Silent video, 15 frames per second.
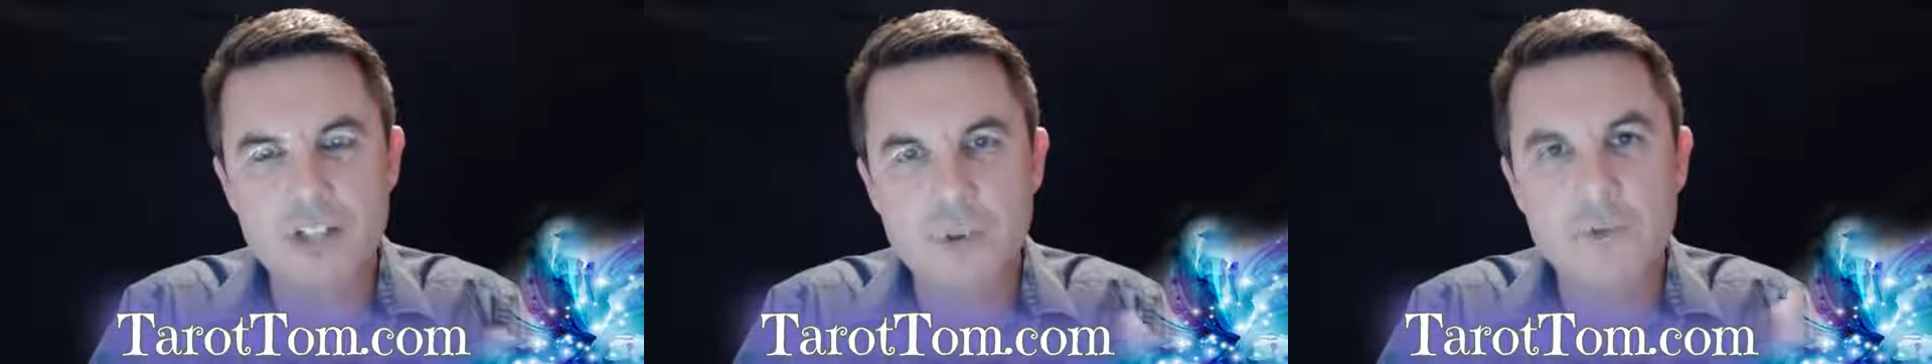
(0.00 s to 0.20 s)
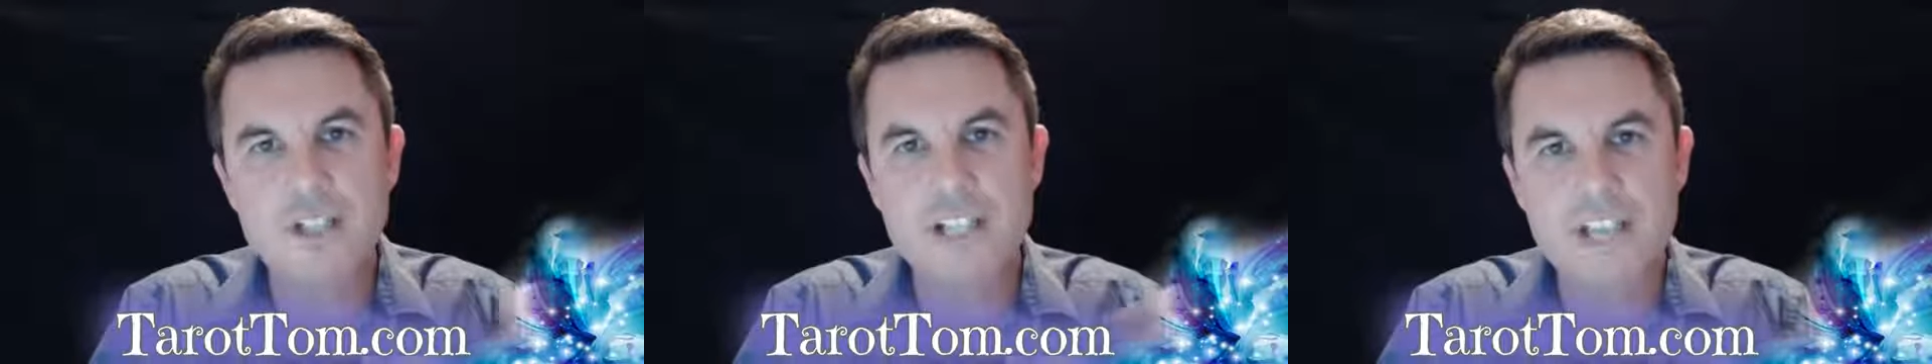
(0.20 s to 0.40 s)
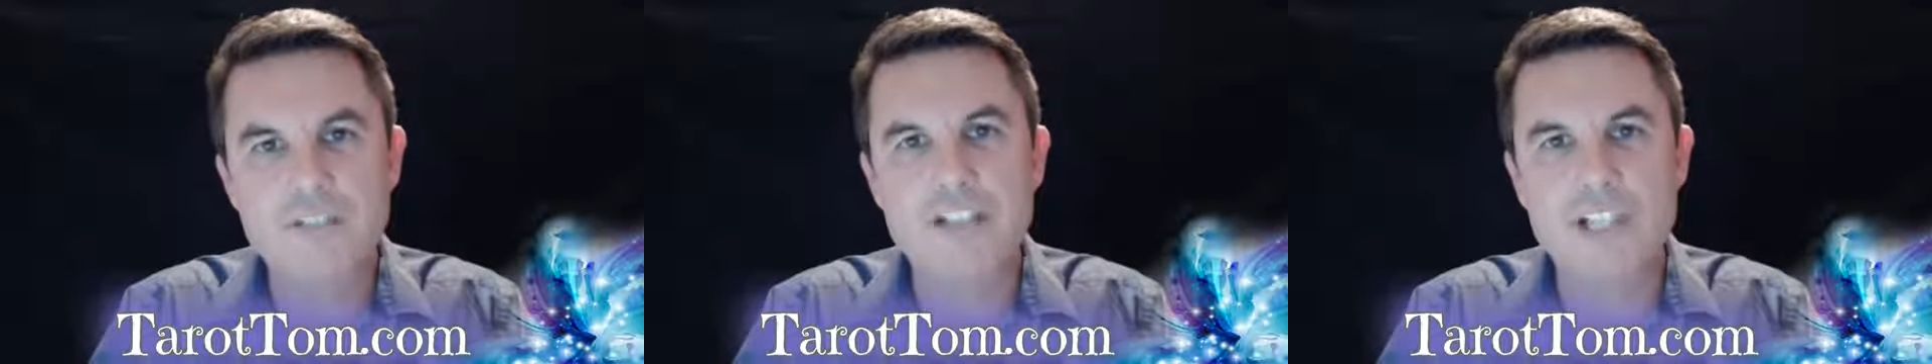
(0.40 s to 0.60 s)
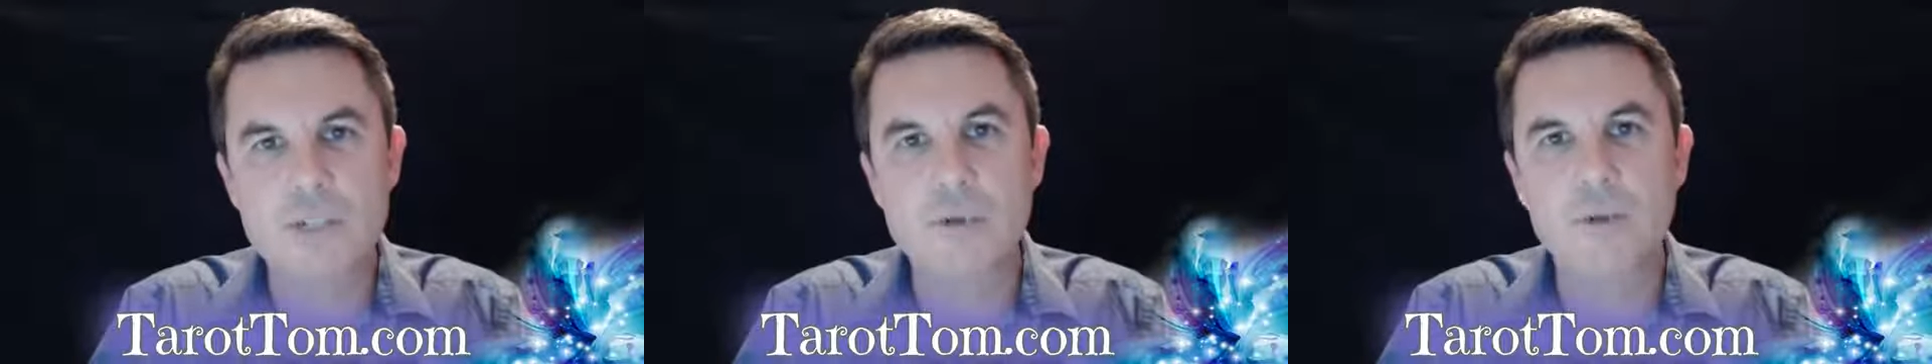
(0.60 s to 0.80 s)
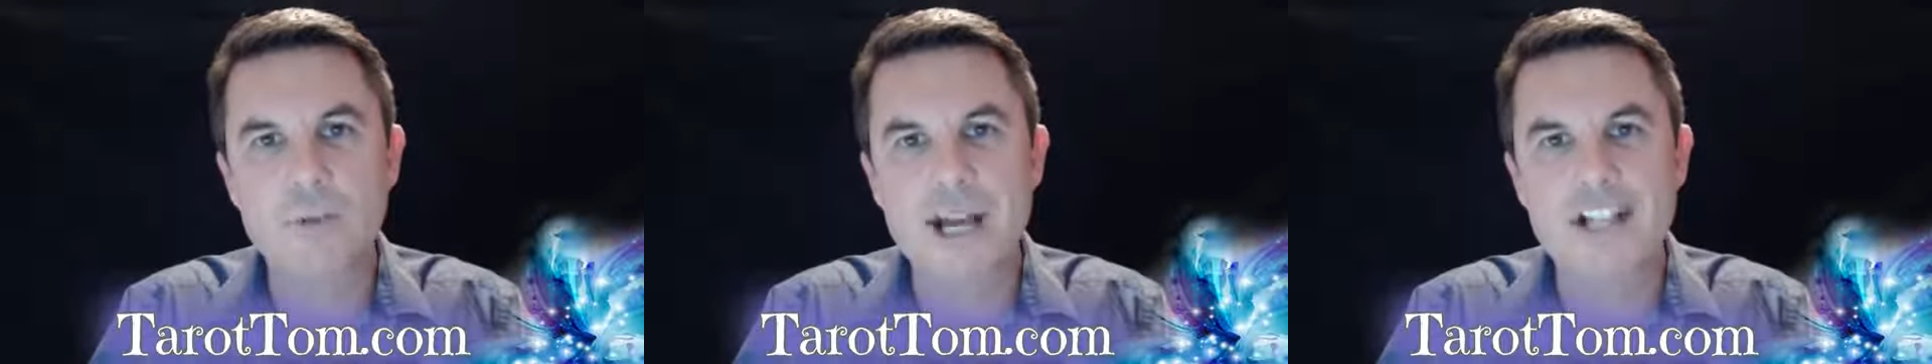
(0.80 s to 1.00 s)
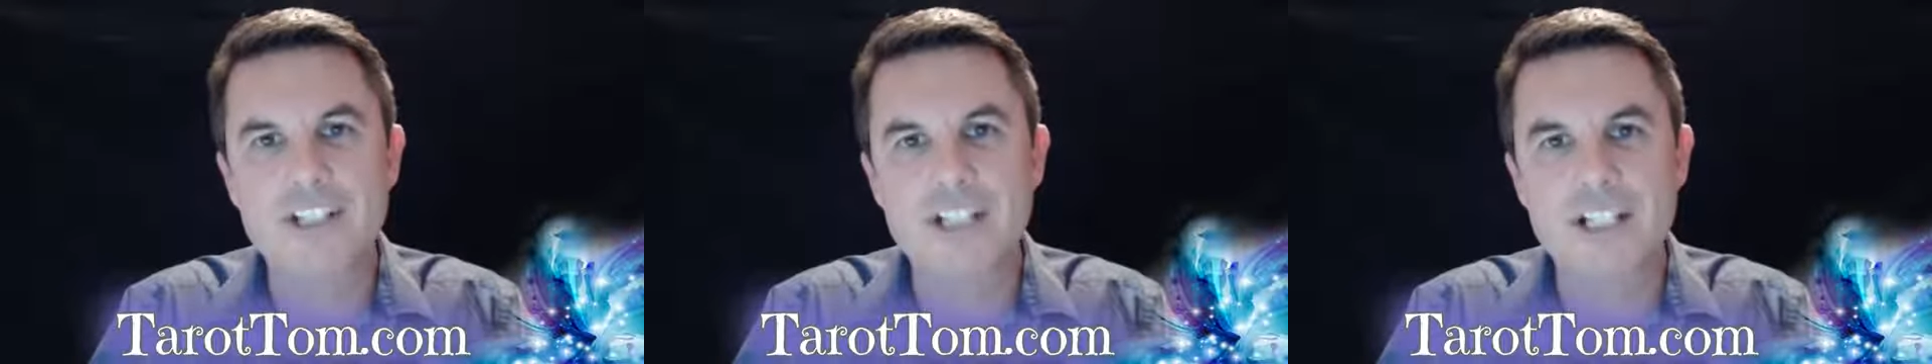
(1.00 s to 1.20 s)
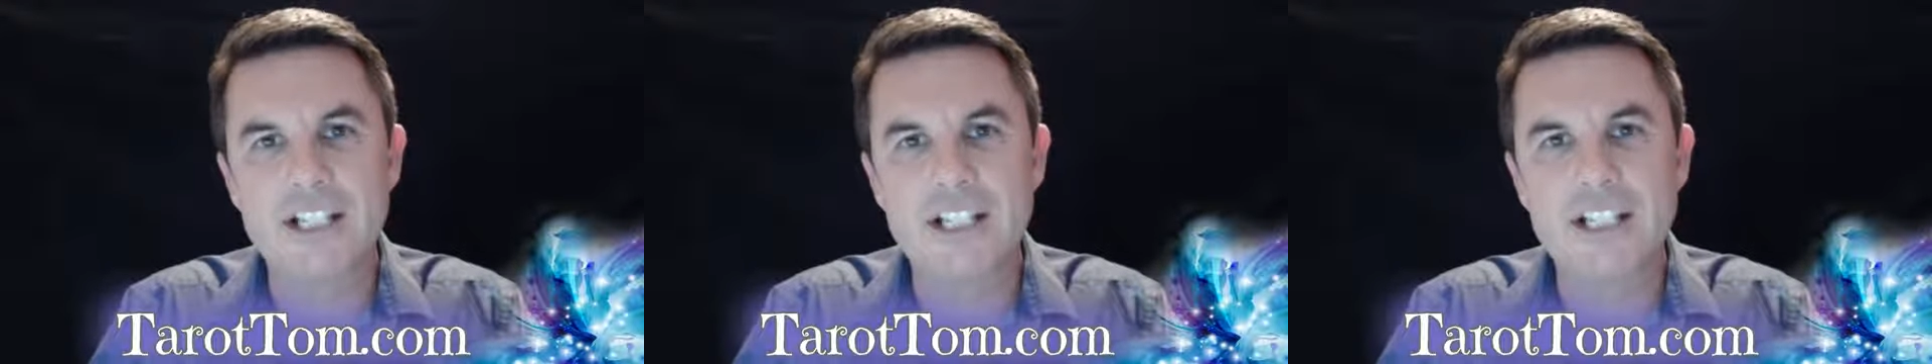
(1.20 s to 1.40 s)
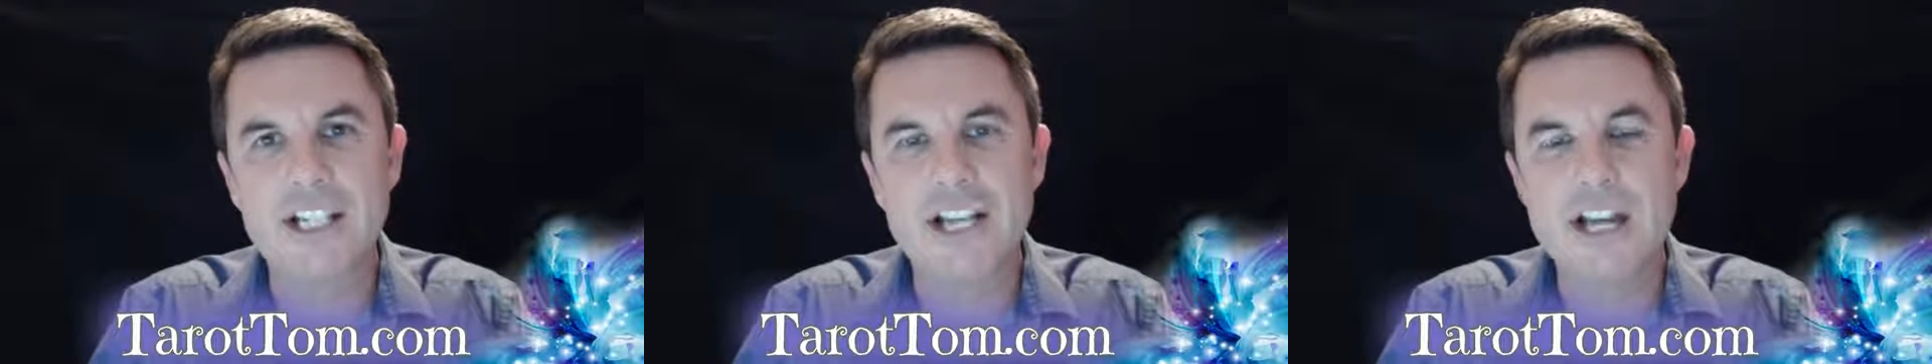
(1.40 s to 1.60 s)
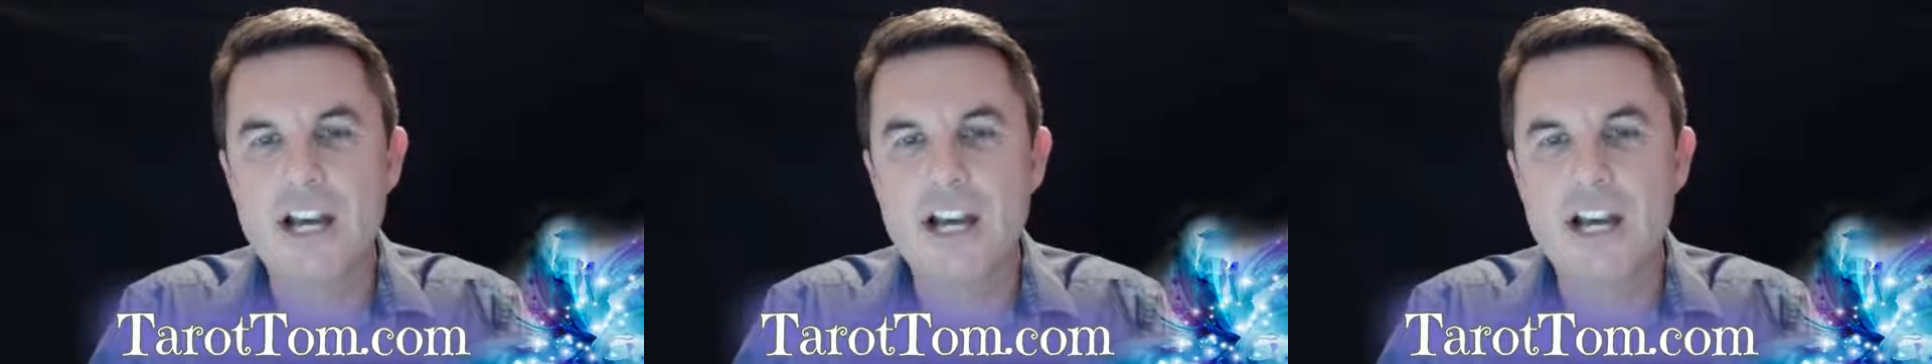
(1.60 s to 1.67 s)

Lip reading: I wouldn't give it to them actually.